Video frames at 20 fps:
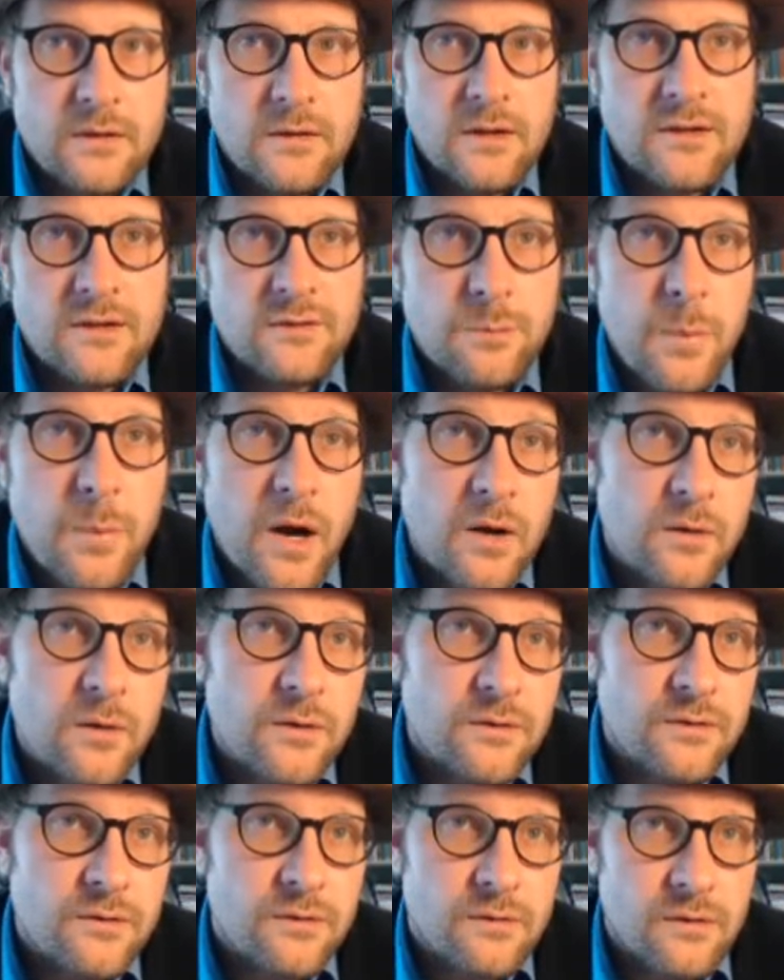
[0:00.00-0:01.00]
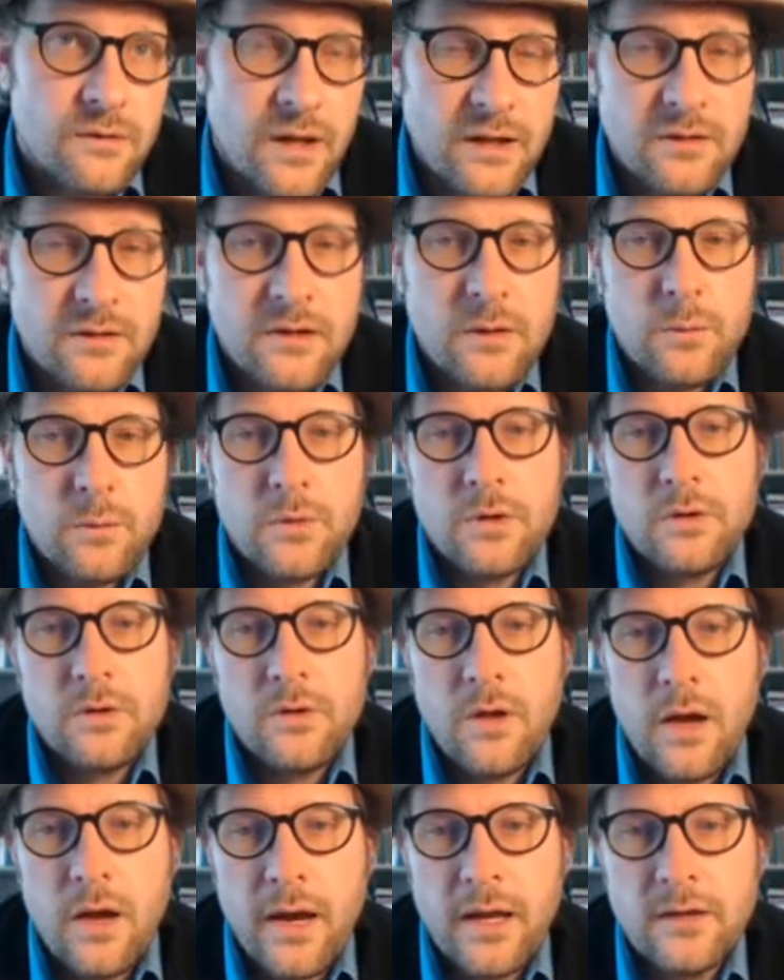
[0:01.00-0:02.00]
These spirals likely
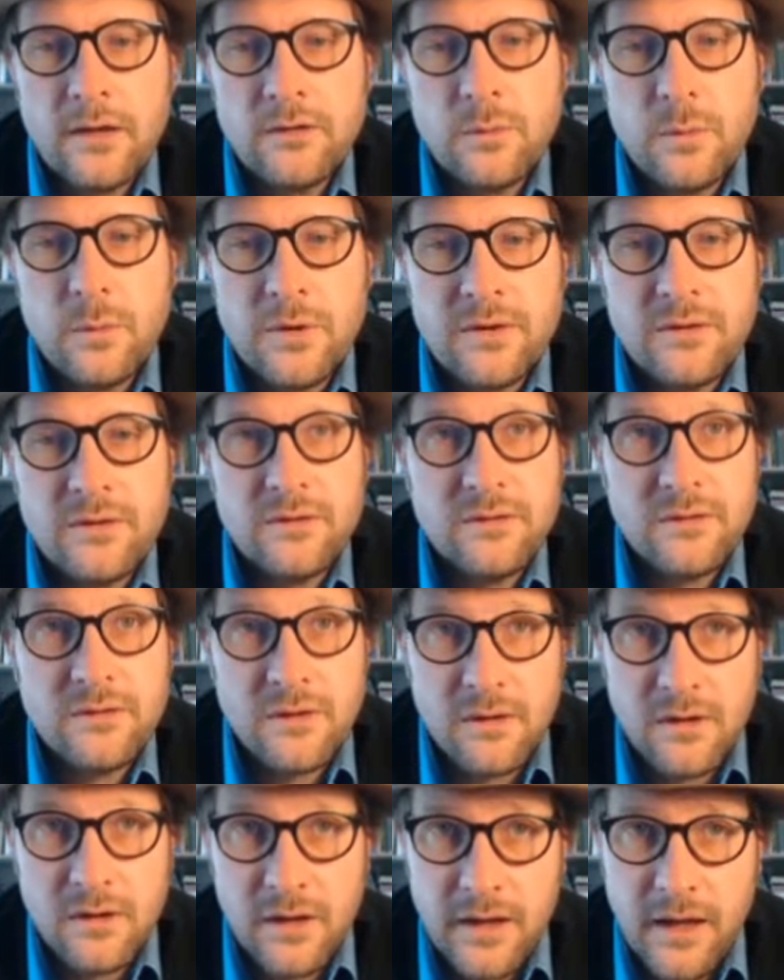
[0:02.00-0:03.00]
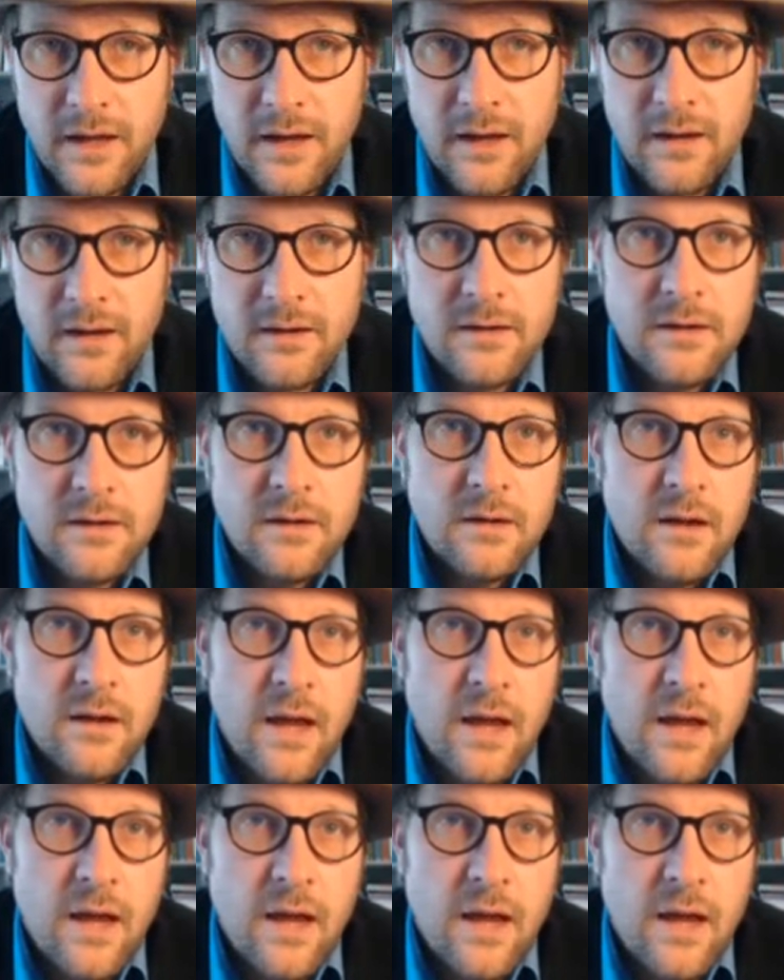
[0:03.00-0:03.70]
were lined with cilia,